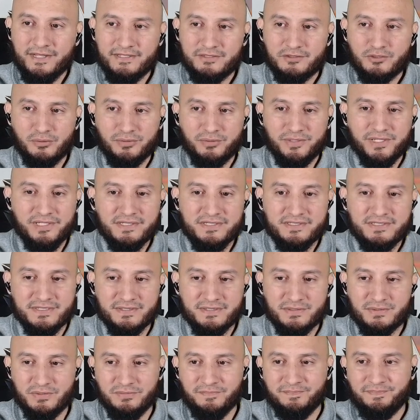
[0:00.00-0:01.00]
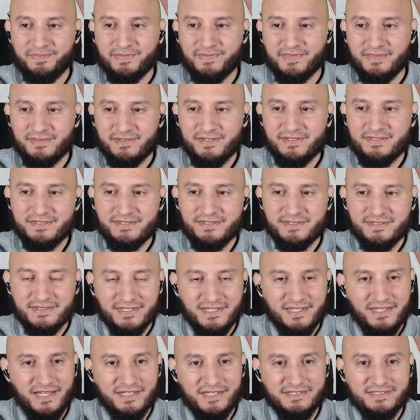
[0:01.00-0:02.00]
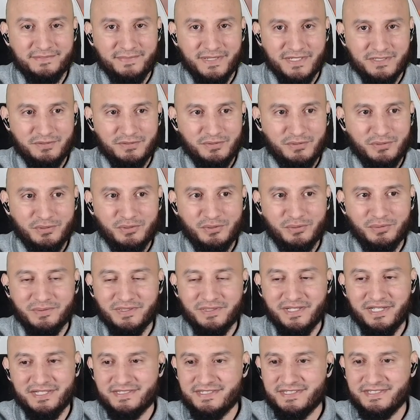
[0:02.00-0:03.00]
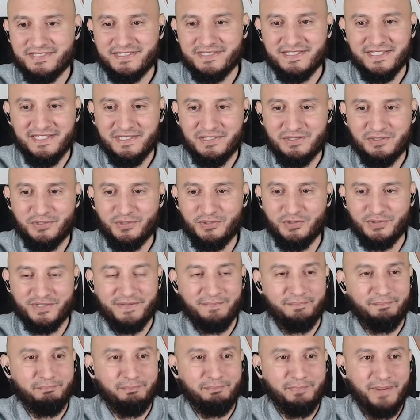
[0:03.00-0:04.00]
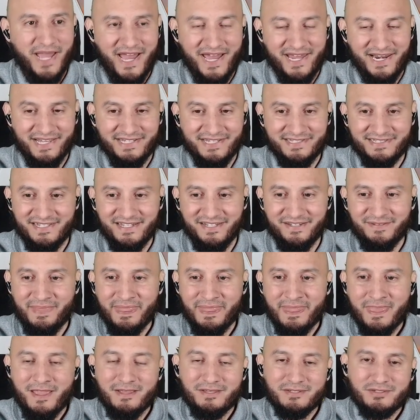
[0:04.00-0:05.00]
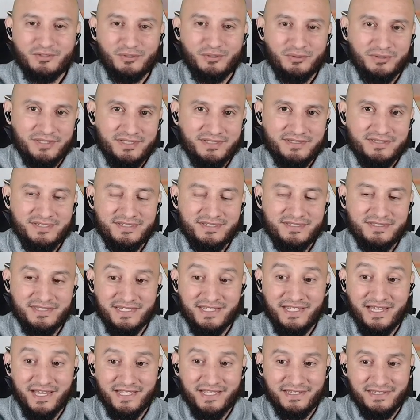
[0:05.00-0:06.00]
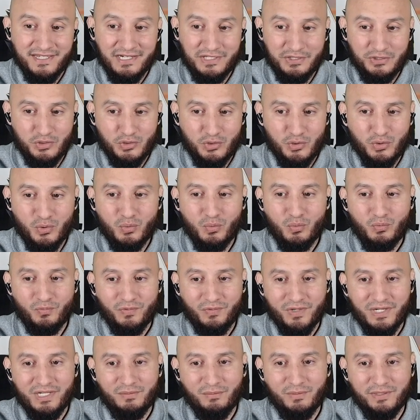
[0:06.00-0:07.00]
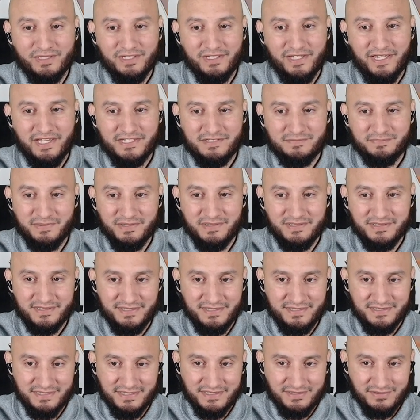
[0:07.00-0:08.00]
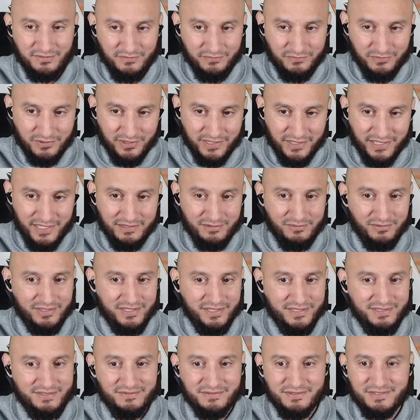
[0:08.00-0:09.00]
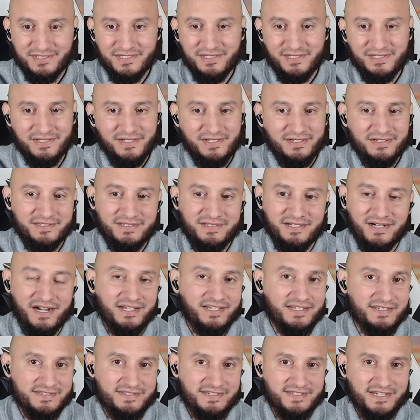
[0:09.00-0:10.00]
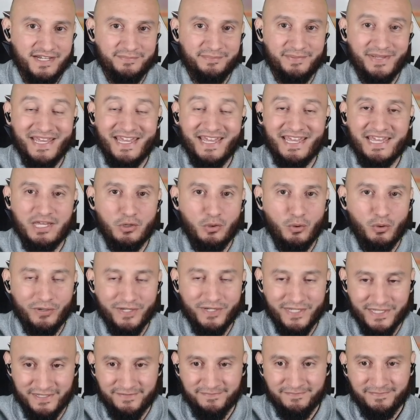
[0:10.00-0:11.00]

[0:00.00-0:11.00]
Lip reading: so here's Sun Tzu. This, as I mentioned to you, is just a badass guy. So this is the guy that you really want to expertise. And don't forget, you see here, target type AOE.